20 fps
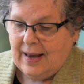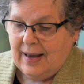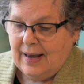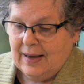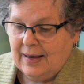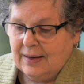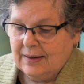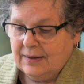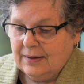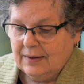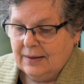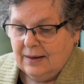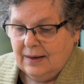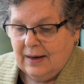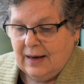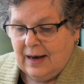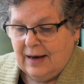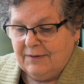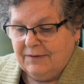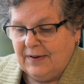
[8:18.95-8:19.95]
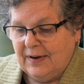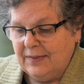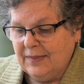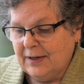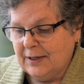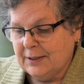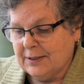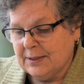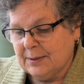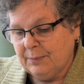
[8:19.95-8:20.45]
And I find
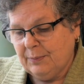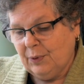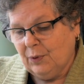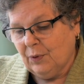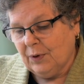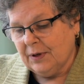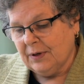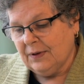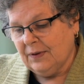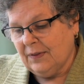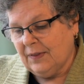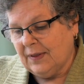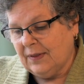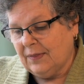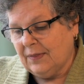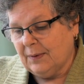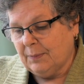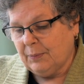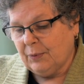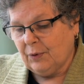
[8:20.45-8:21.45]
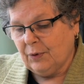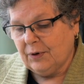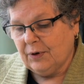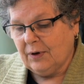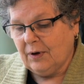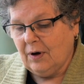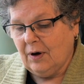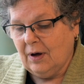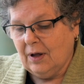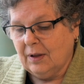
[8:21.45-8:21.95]
that it's important that the
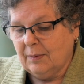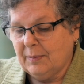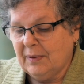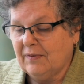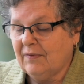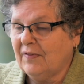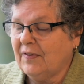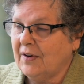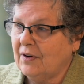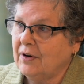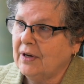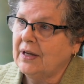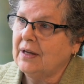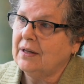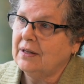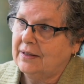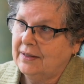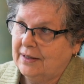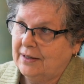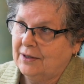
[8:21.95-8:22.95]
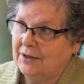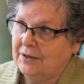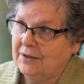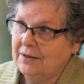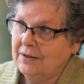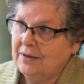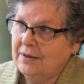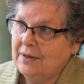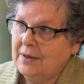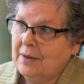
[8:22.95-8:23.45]
protocol be very
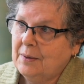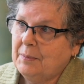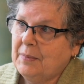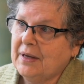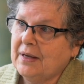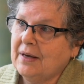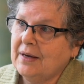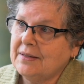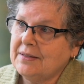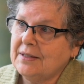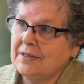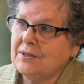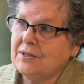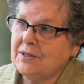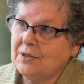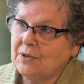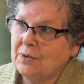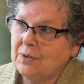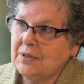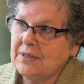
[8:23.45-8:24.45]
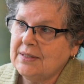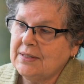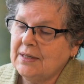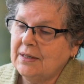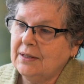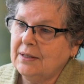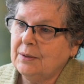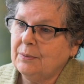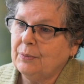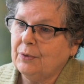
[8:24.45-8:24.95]
clear, because in school
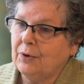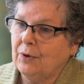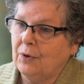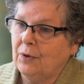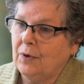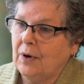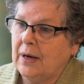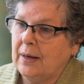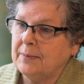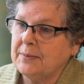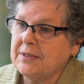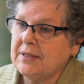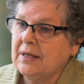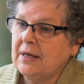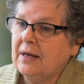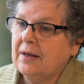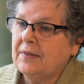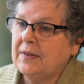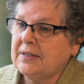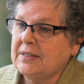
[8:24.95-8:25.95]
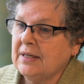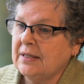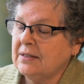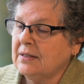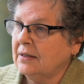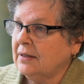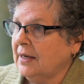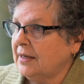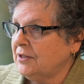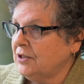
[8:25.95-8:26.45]
sealant programs, the
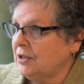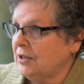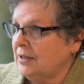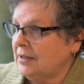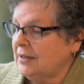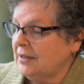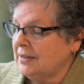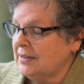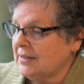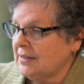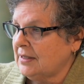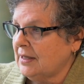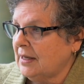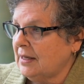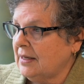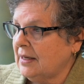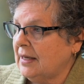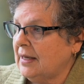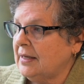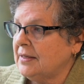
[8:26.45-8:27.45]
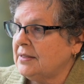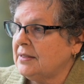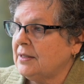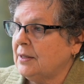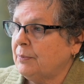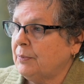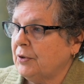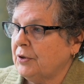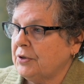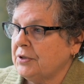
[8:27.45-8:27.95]
dental hygienist is
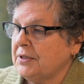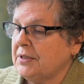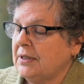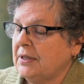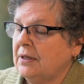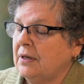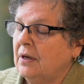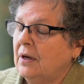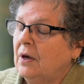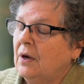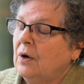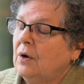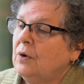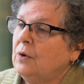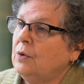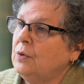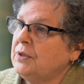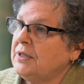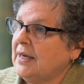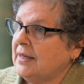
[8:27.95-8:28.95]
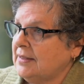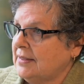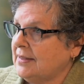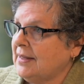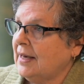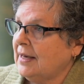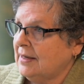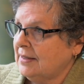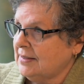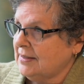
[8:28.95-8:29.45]
the person who does
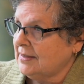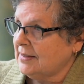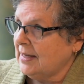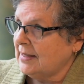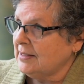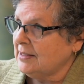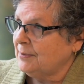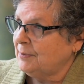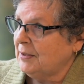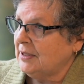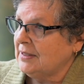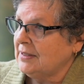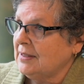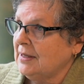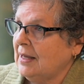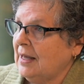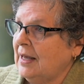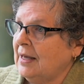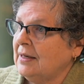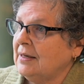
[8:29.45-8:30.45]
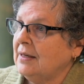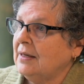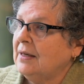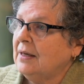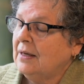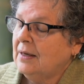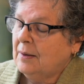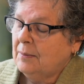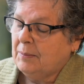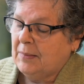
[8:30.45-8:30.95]
that assessment and
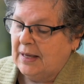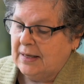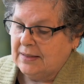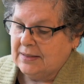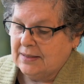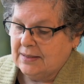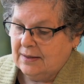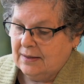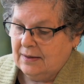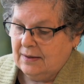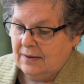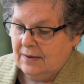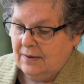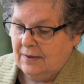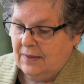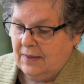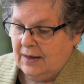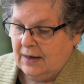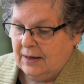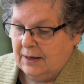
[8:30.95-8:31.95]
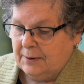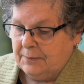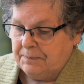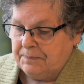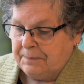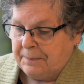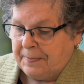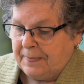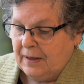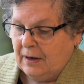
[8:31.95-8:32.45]
makes the
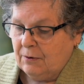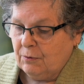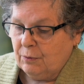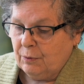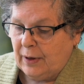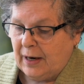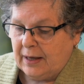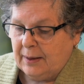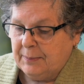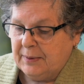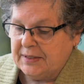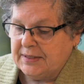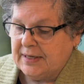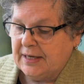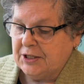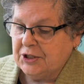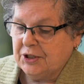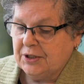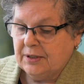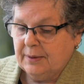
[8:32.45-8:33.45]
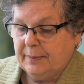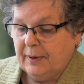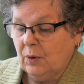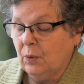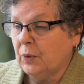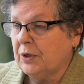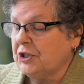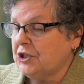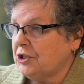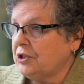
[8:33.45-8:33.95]
recommendation
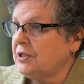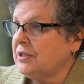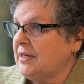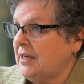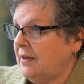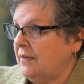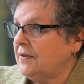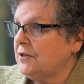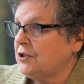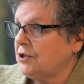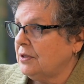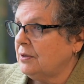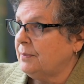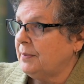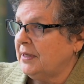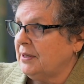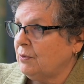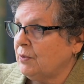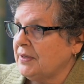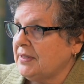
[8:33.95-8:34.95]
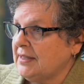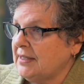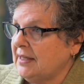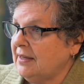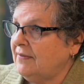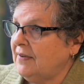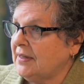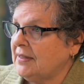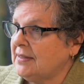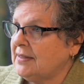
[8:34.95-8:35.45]
about which teeth should be
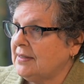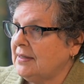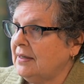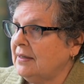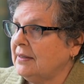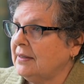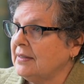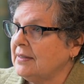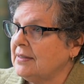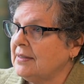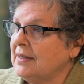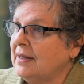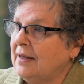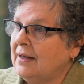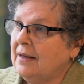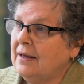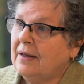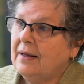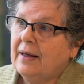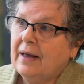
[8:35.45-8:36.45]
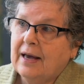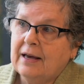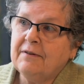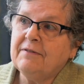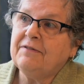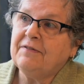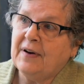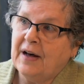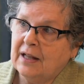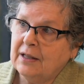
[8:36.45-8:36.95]
receiving sealants.
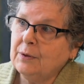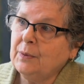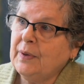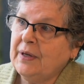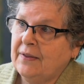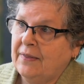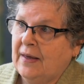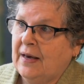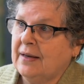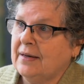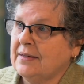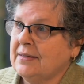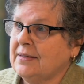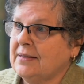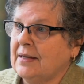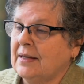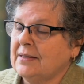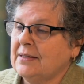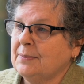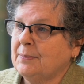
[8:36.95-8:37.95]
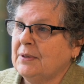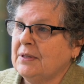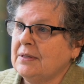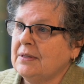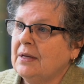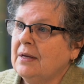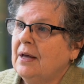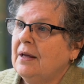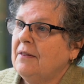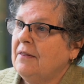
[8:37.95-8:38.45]
And following that
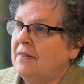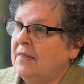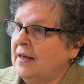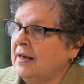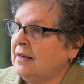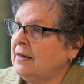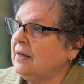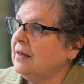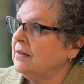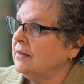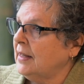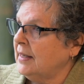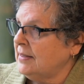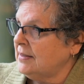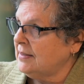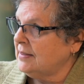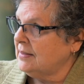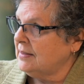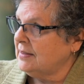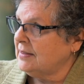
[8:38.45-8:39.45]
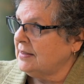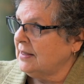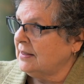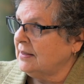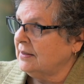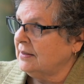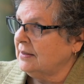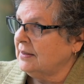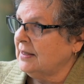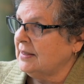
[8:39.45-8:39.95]
assessment, then a licensed
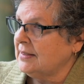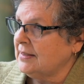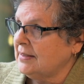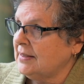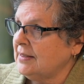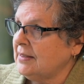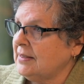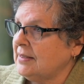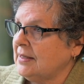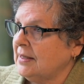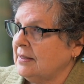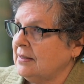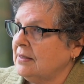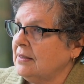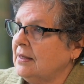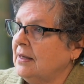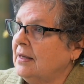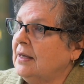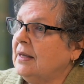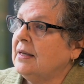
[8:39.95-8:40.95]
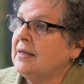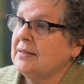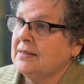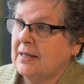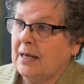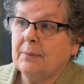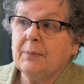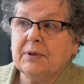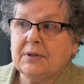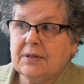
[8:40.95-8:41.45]
dental assistant is
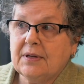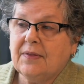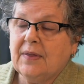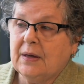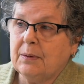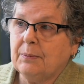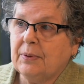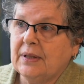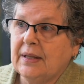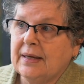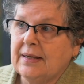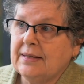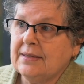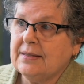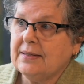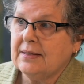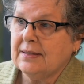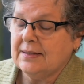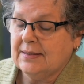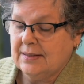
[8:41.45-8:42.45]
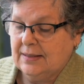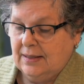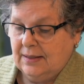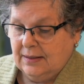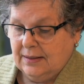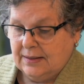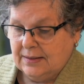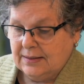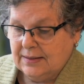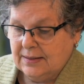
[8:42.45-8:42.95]
able to then place the
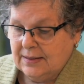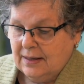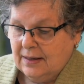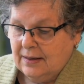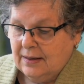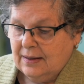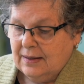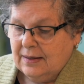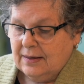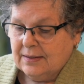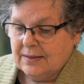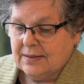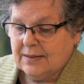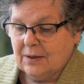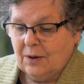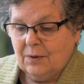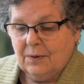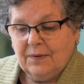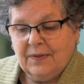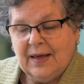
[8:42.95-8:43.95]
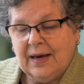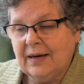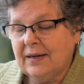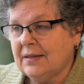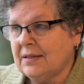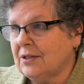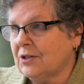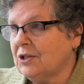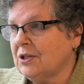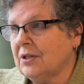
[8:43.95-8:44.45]
sealants. So that
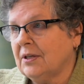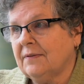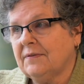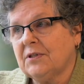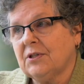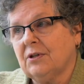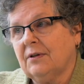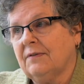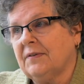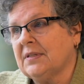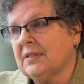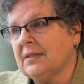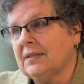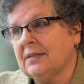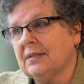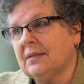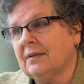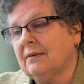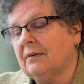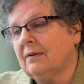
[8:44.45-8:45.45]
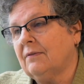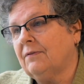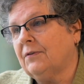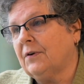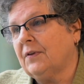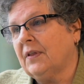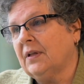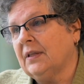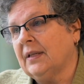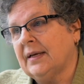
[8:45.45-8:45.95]
addition of services
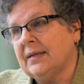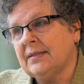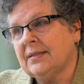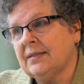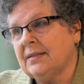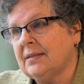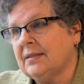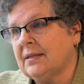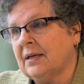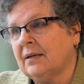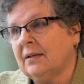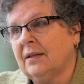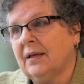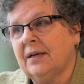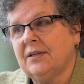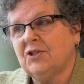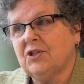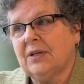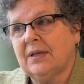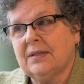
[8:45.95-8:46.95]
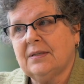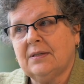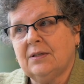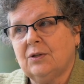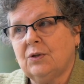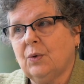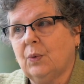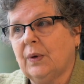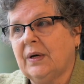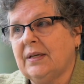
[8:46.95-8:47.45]
for the licensed dental hygienist
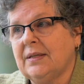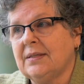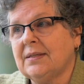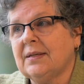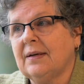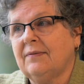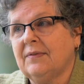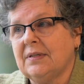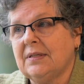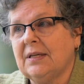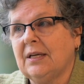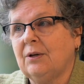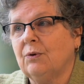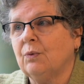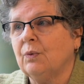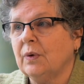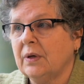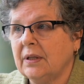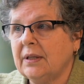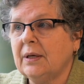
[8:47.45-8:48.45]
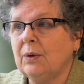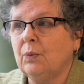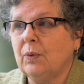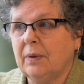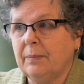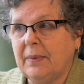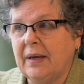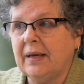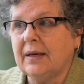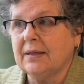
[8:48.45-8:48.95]
in 2017 really
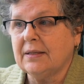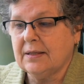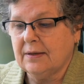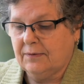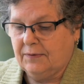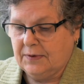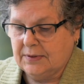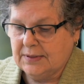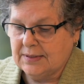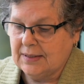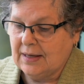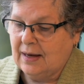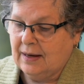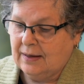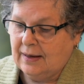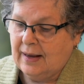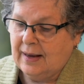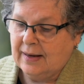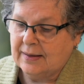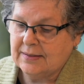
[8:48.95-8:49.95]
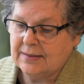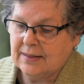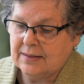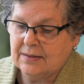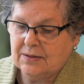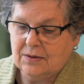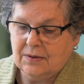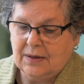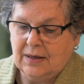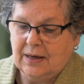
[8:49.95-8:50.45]
will make a difference on
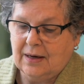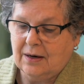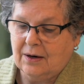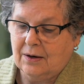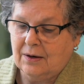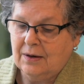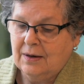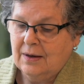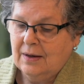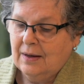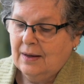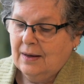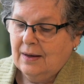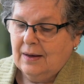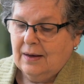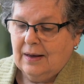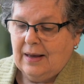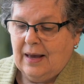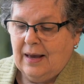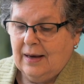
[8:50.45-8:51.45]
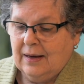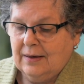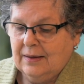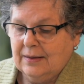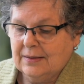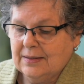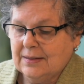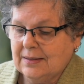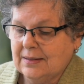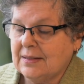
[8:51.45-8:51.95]
access to care, and
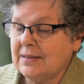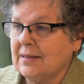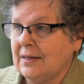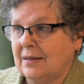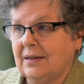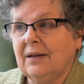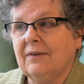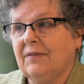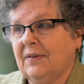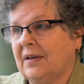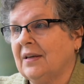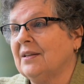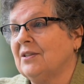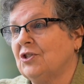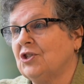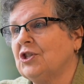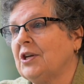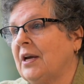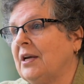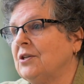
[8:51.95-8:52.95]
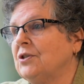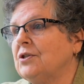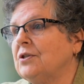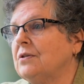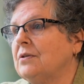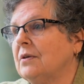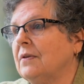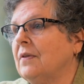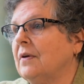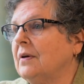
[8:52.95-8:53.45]
it's a significant
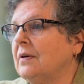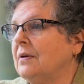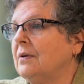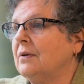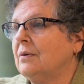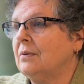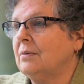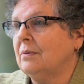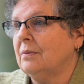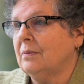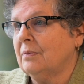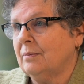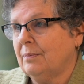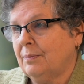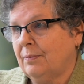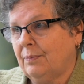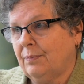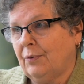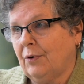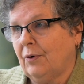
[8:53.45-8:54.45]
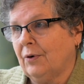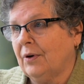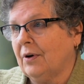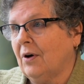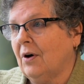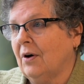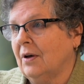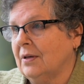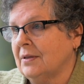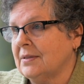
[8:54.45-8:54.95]
change to the
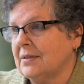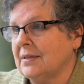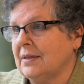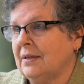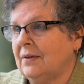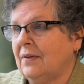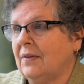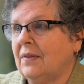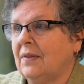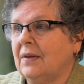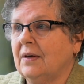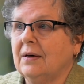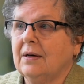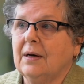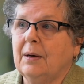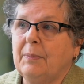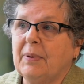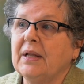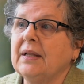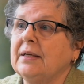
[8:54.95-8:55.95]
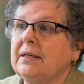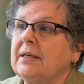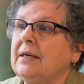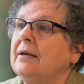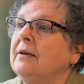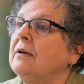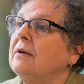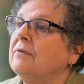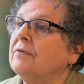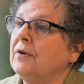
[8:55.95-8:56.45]
protocols and the
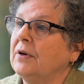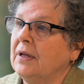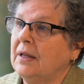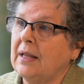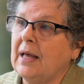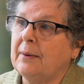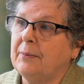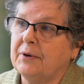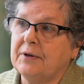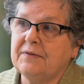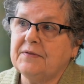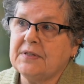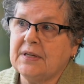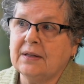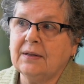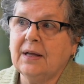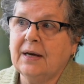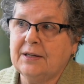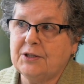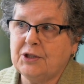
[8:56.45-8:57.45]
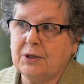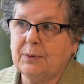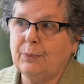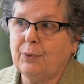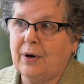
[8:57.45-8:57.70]
ability for collaborative dental hygiene